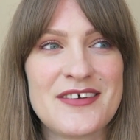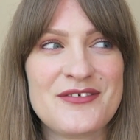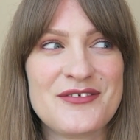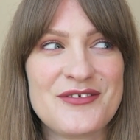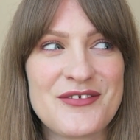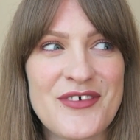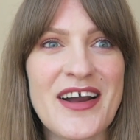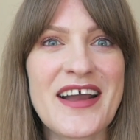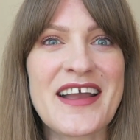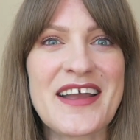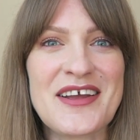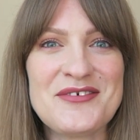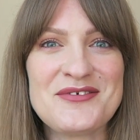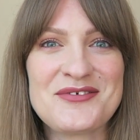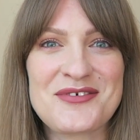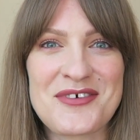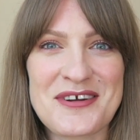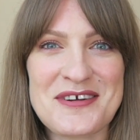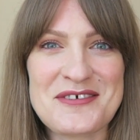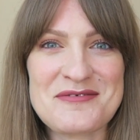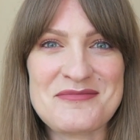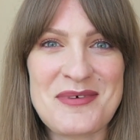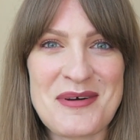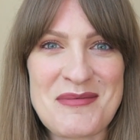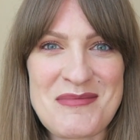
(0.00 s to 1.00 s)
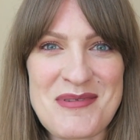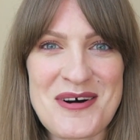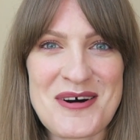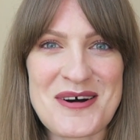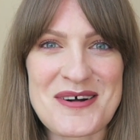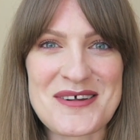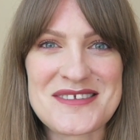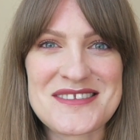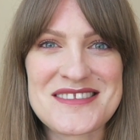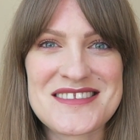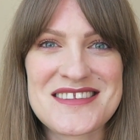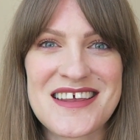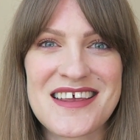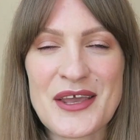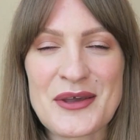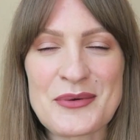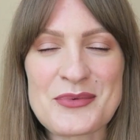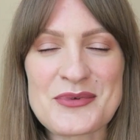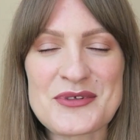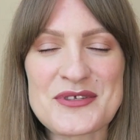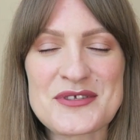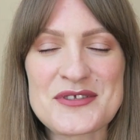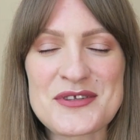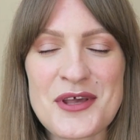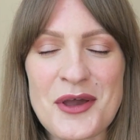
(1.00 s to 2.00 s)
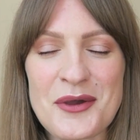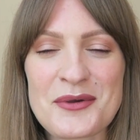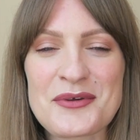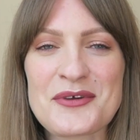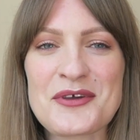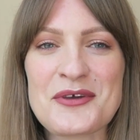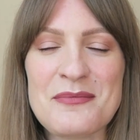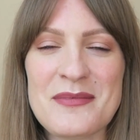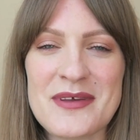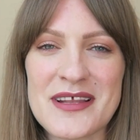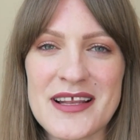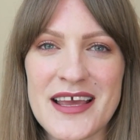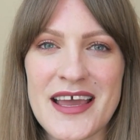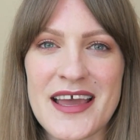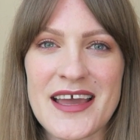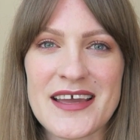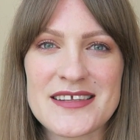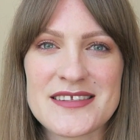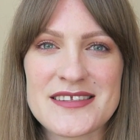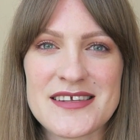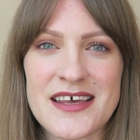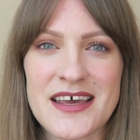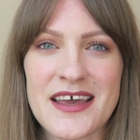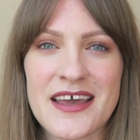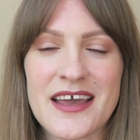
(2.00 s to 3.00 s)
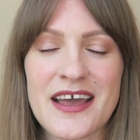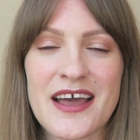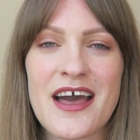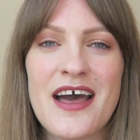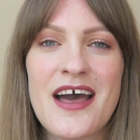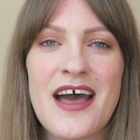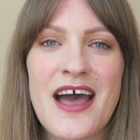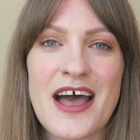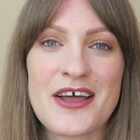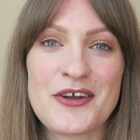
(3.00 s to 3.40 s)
Right in front of my boss. It was so humiliating,